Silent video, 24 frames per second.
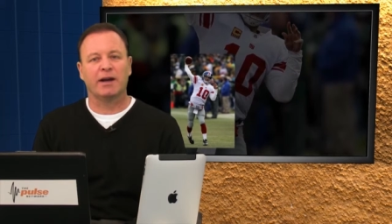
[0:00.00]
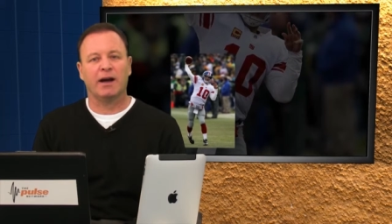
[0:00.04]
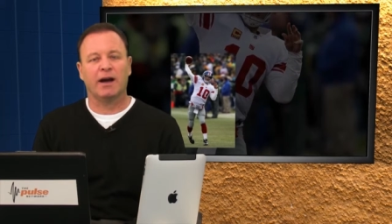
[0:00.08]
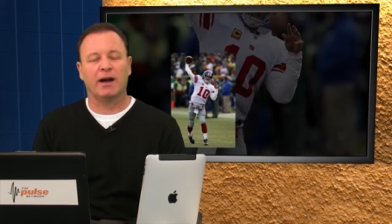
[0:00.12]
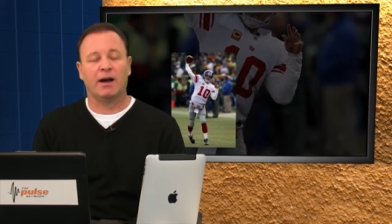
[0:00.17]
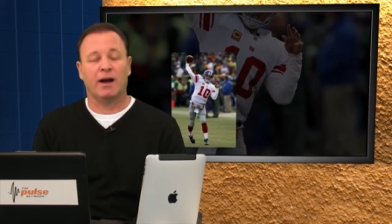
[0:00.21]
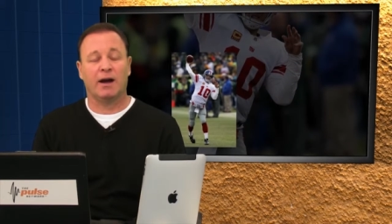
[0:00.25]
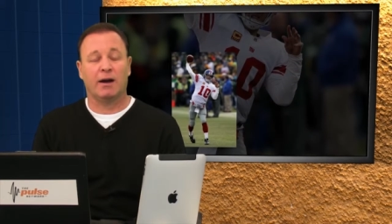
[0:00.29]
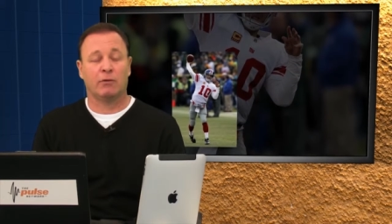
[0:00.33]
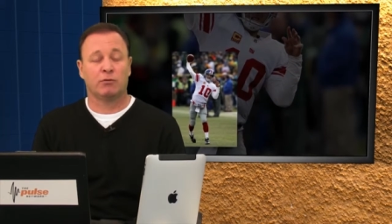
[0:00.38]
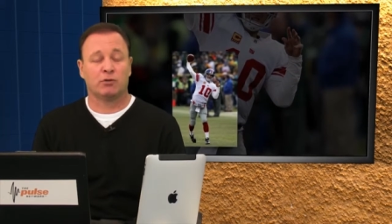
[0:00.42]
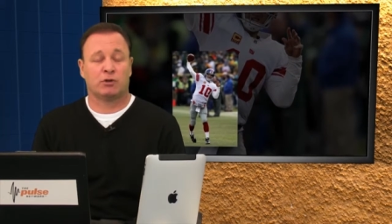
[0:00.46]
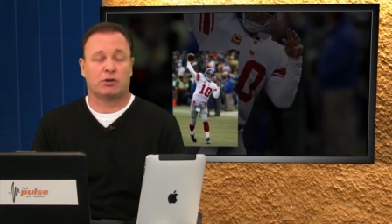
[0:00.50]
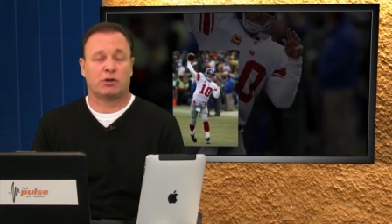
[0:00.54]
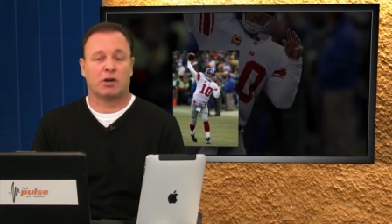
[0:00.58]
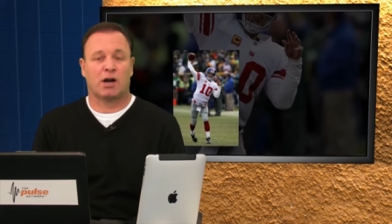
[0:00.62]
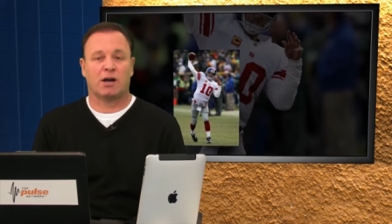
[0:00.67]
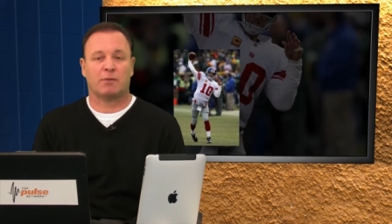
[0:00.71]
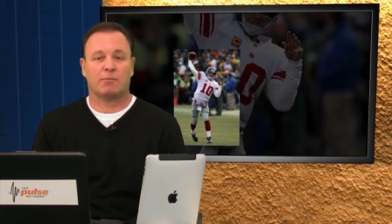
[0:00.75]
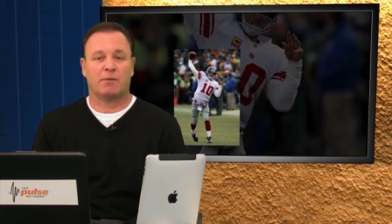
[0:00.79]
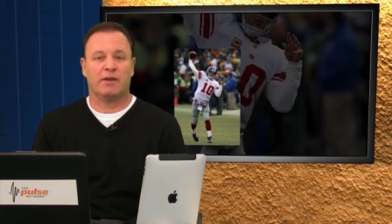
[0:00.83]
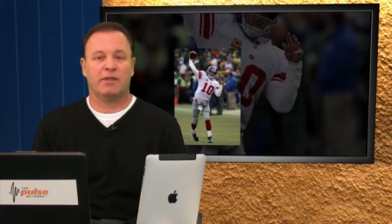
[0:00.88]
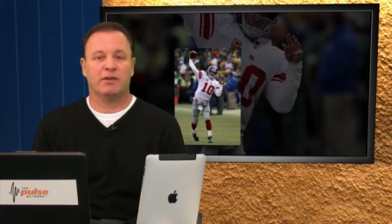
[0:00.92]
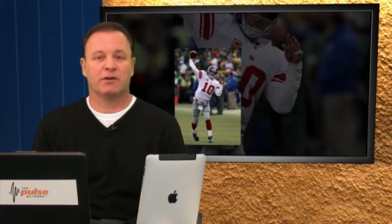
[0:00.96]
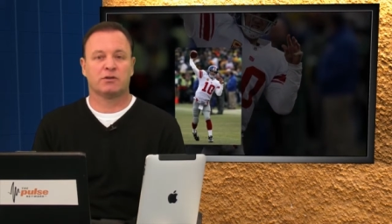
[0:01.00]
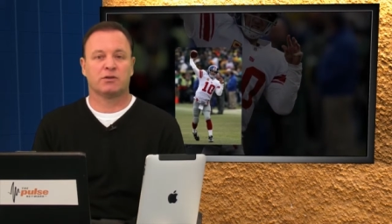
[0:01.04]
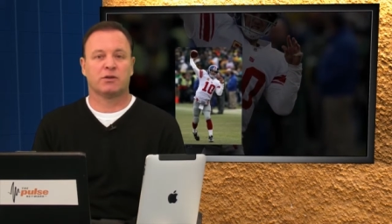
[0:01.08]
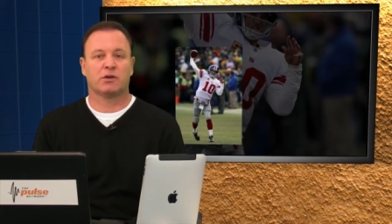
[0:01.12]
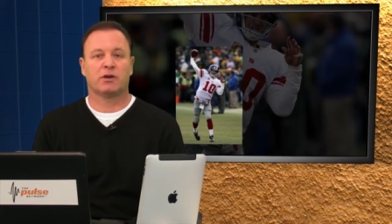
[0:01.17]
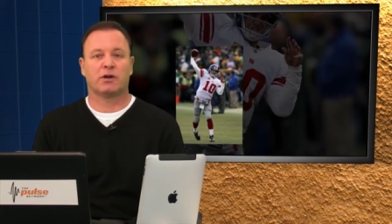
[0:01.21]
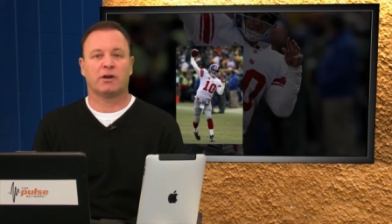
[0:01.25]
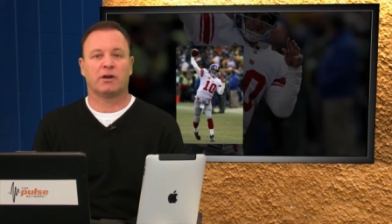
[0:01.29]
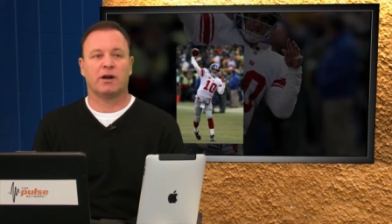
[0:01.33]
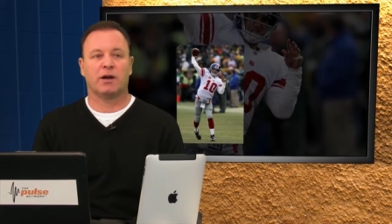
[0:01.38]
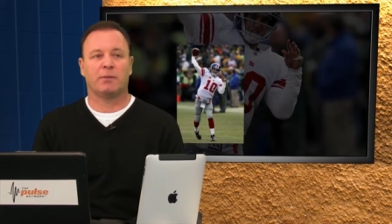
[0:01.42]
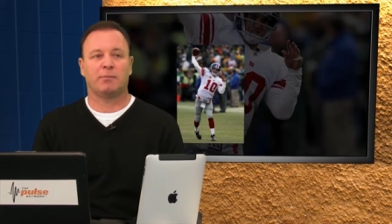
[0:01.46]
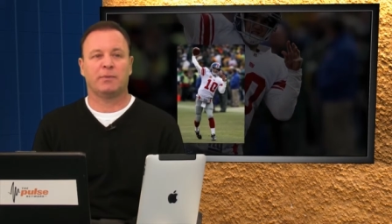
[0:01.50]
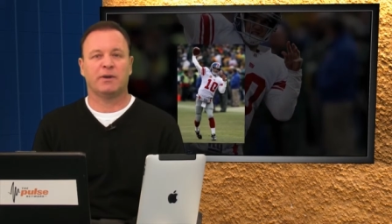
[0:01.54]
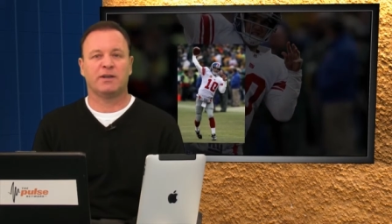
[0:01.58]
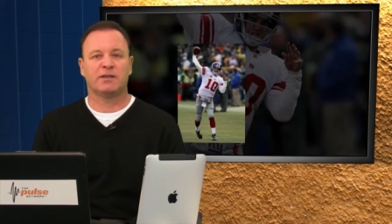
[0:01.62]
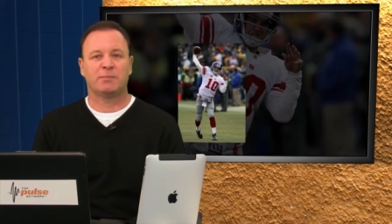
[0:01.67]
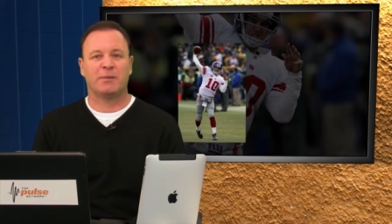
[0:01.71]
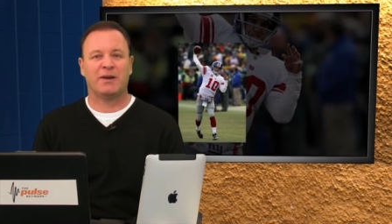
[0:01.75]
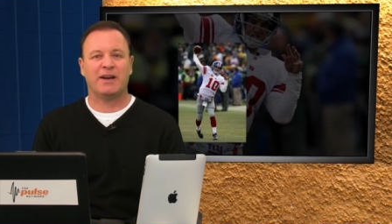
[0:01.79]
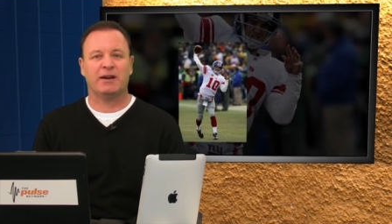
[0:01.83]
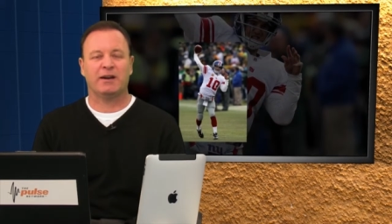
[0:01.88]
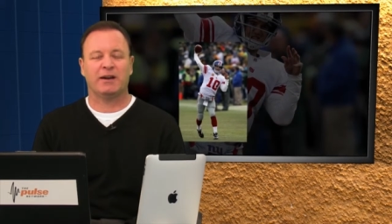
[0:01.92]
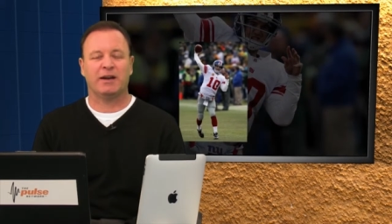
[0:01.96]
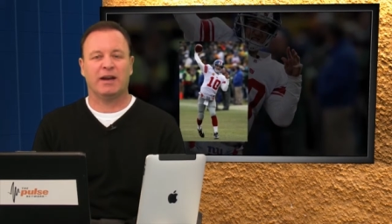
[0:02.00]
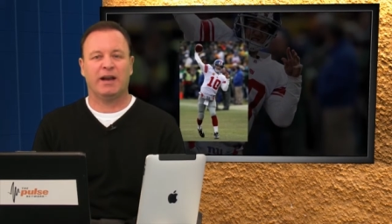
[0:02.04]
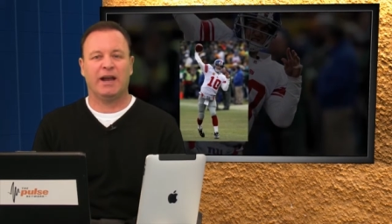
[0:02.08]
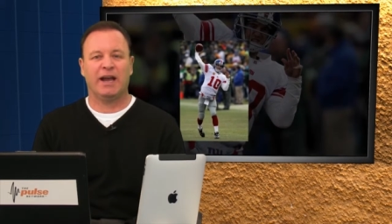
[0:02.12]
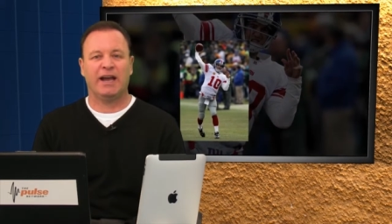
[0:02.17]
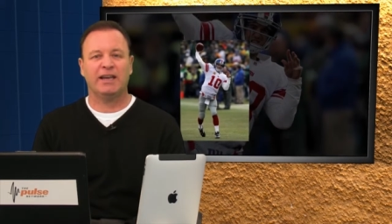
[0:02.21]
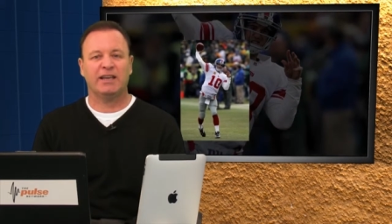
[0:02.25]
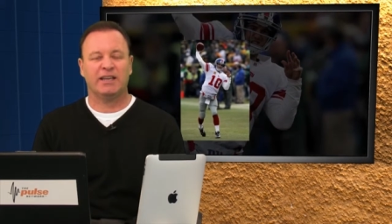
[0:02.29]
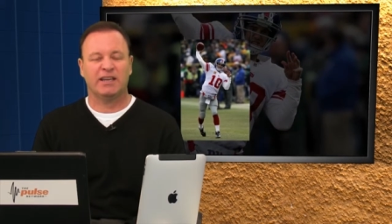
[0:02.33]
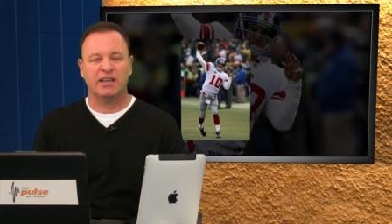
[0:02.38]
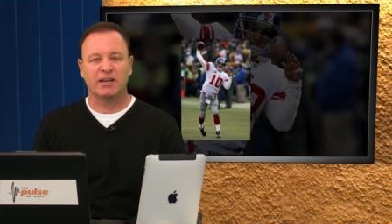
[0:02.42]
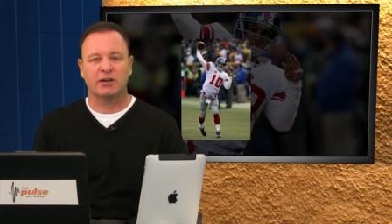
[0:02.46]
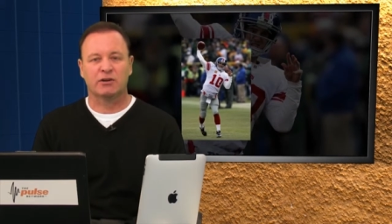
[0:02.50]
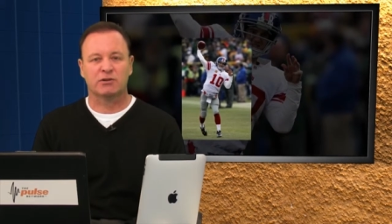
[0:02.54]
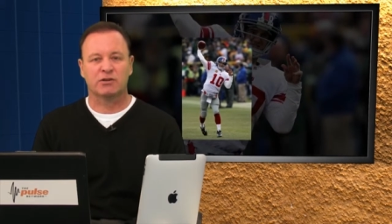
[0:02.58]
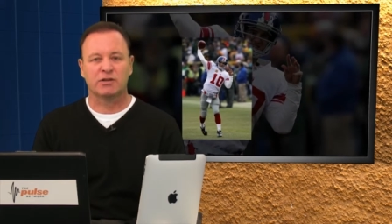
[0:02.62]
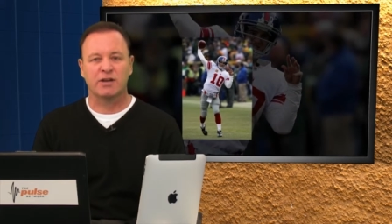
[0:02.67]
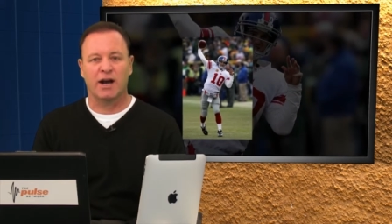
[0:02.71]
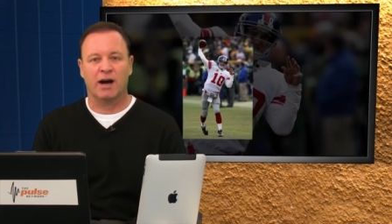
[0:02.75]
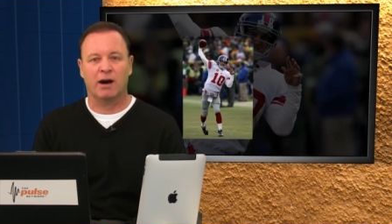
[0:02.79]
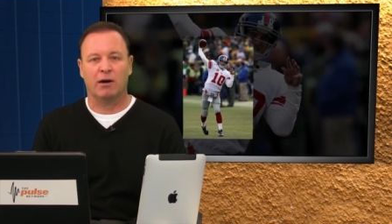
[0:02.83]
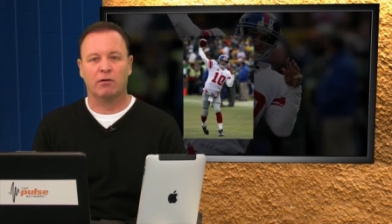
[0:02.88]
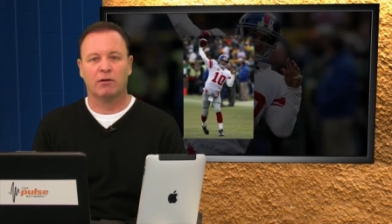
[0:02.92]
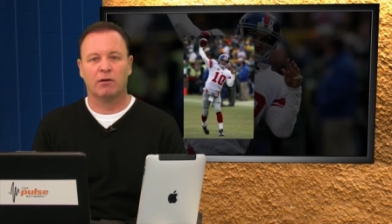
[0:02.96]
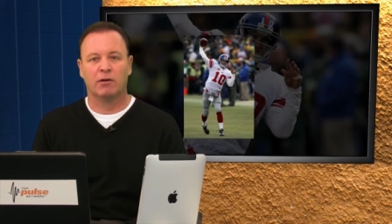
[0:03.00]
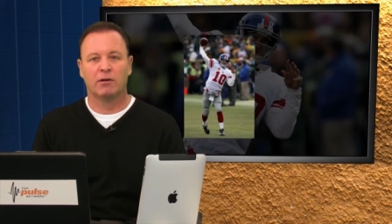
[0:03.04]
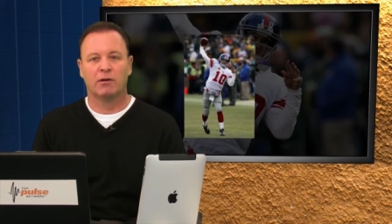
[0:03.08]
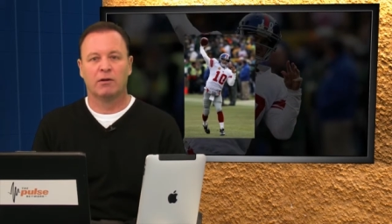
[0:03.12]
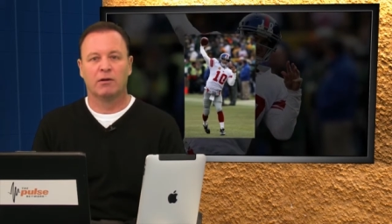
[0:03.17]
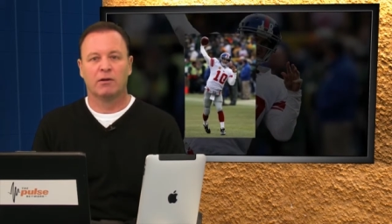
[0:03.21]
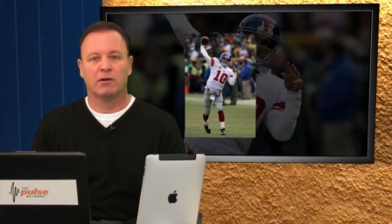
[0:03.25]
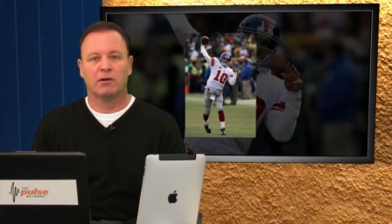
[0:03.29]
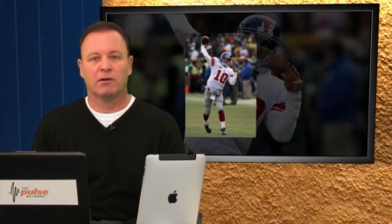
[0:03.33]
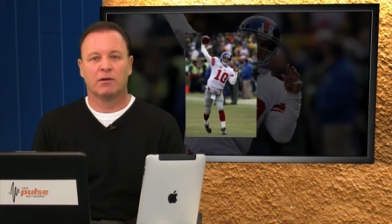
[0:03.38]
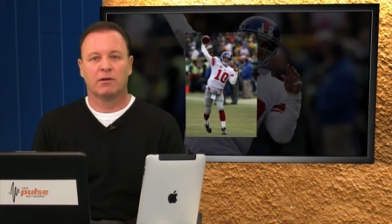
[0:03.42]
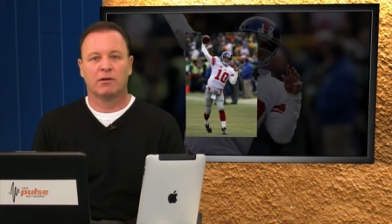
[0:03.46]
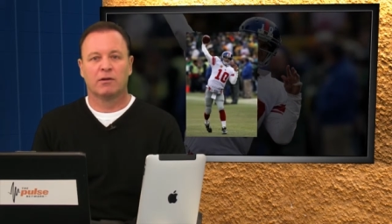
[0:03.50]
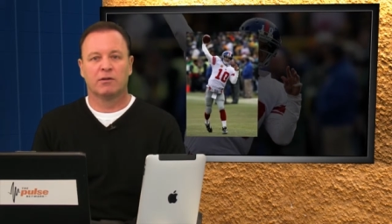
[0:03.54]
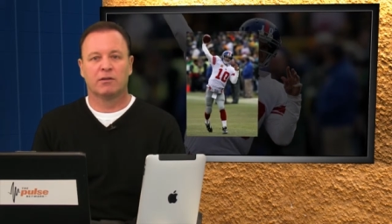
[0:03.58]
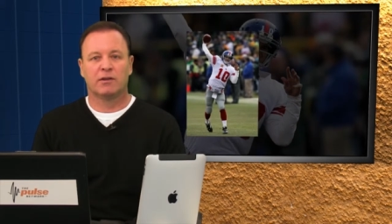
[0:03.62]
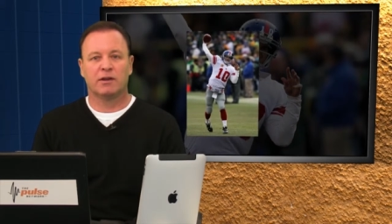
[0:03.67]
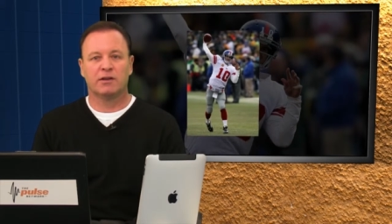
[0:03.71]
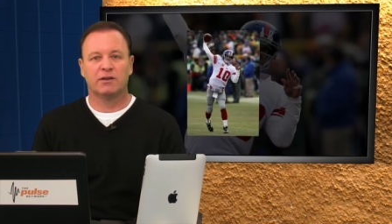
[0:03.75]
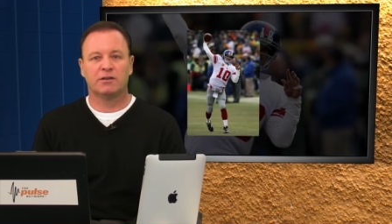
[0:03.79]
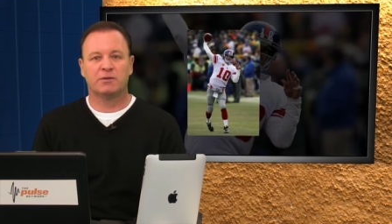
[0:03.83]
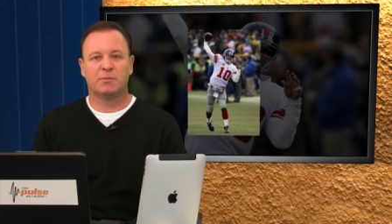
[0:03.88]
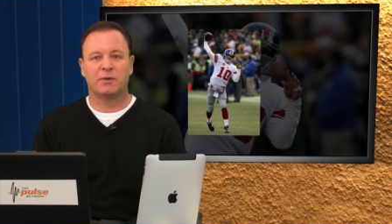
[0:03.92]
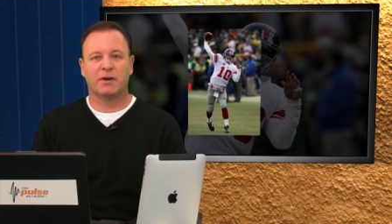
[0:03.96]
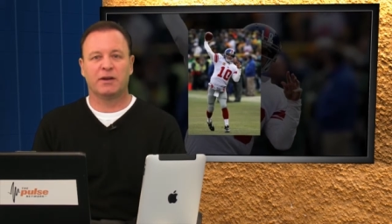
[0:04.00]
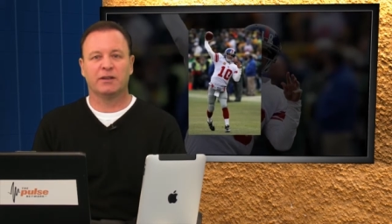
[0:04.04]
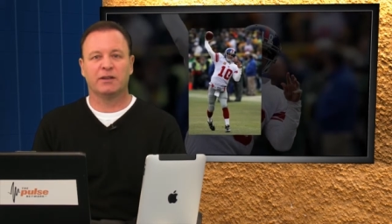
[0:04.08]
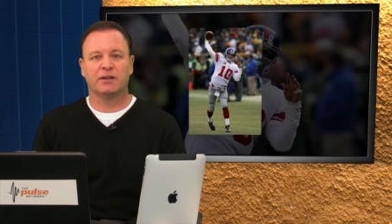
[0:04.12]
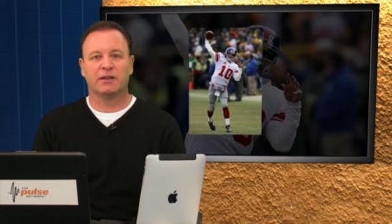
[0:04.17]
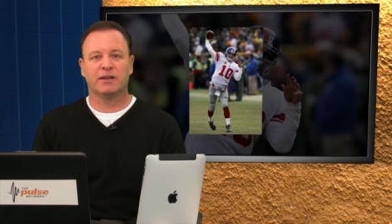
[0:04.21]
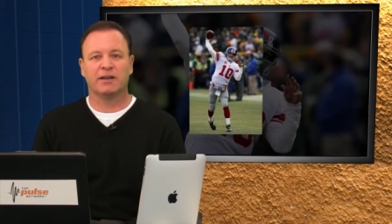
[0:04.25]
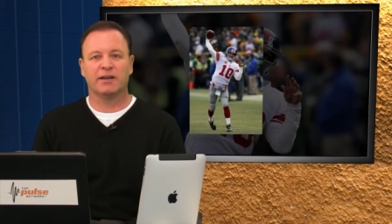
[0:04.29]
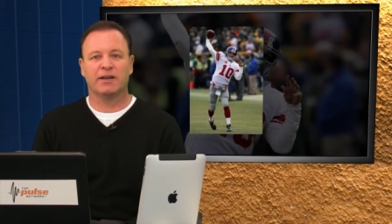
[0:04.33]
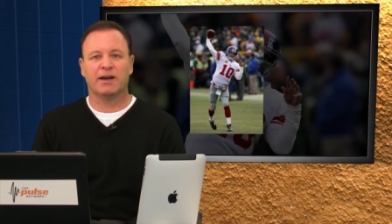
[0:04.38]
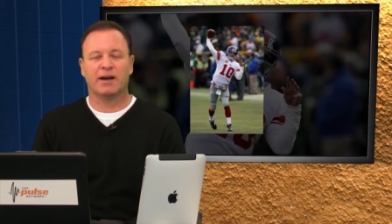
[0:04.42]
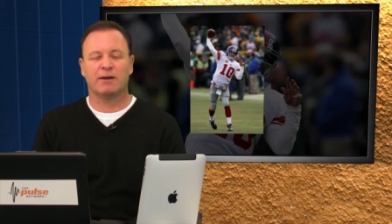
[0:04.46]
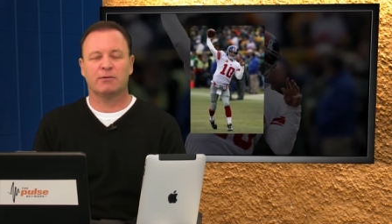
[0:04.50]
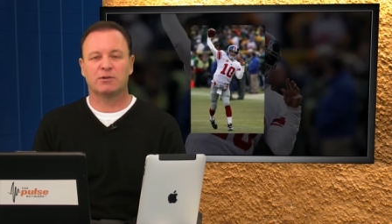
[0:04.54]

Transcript: I, I was shocked by this looking it up. It's been eight years now that he's been in the league.